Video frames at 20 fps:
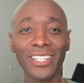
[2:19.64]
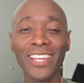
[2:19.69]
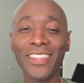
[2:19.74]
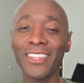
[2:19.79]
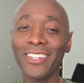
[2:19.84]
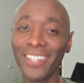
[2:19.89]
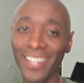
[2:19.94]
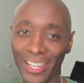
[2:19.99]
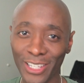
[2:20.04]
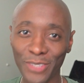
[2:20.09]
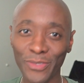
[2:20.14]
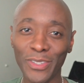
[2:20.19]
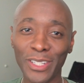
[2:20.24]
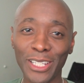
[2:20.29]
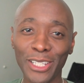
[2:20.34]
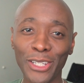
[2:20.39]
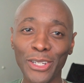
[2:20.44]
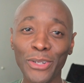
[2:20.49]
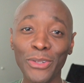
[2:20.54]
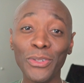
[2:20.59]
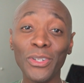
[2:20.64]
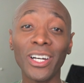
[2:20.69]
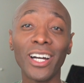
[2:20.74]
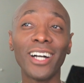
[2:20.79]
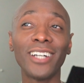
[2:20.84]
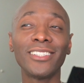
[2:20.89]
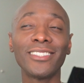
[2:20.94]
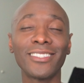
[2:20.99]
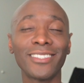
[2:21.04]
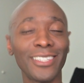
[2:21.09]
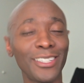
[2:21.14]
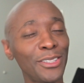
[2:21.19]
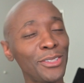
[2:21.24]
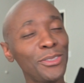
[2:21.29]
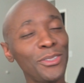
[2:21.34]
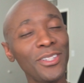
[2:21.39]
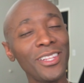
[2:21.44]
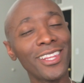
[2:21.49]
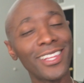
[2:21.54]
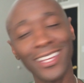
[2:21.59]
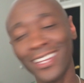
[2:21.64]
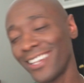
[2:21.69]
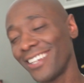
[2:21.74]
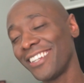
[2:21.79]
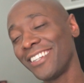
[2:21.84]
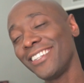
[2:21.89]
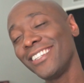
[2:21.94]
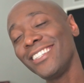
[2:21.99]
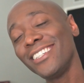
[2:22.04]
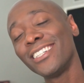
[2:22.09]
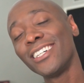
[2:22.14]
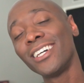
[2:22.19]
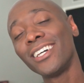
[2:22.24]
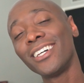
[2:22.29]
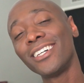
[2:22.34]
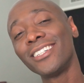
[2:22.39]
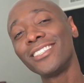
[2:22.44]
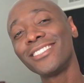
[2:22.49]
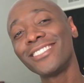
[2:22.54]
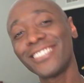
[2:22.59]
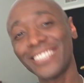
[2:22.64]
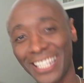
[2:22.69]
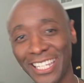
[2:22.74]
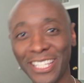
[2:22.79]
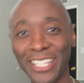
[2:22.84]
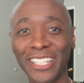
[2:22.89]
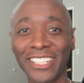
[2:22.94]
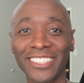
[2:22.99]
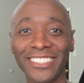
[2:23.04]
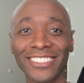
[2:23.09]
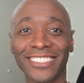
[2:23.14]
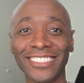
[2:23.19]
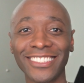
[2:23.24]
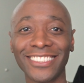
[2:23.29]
in the next video. Until then, take care.